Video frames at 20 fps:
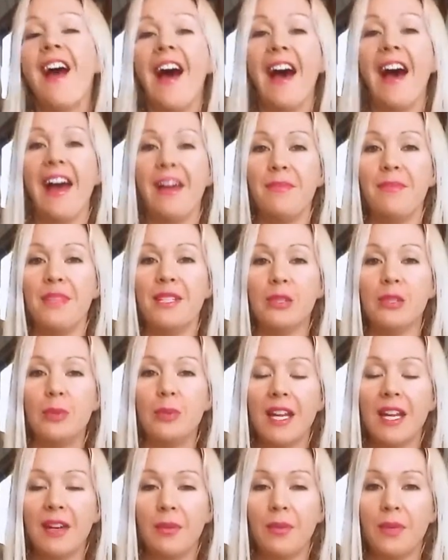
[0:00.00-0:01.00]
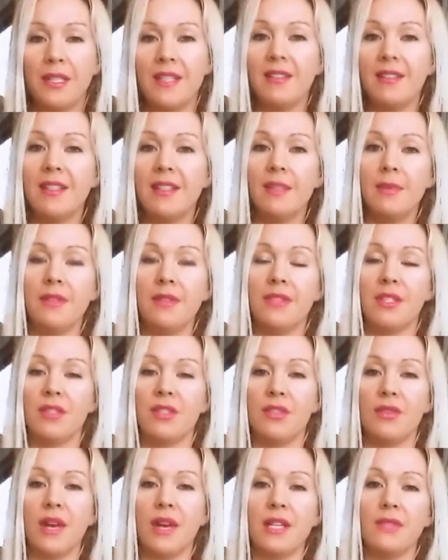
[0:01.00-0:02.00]
Um, this week was a little bit of a
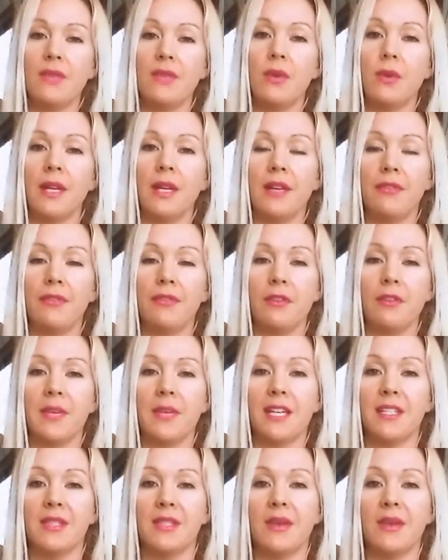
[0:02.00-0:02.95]
stressful week for me,